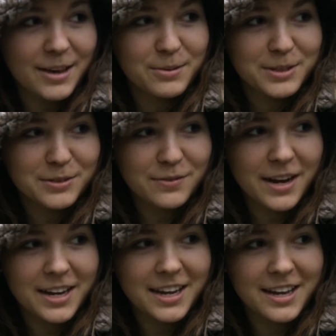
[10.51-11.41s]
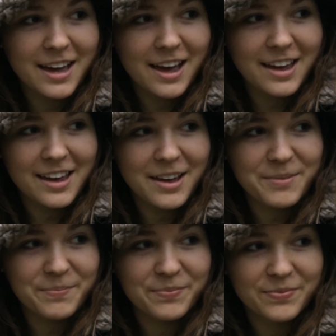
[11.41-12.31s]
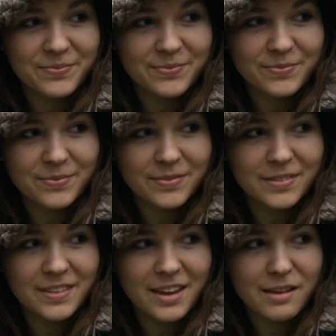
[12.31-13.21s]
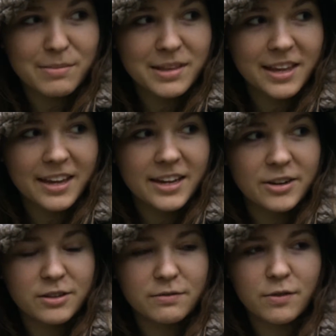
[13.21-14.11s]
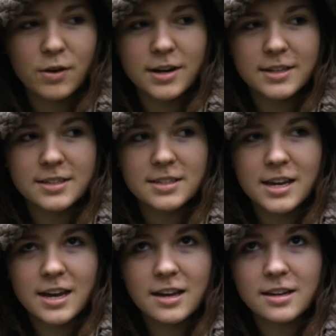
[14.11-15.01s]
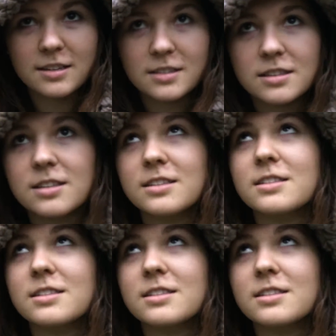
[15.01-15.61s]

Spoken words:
It was funny. I've been laying here in the forest, and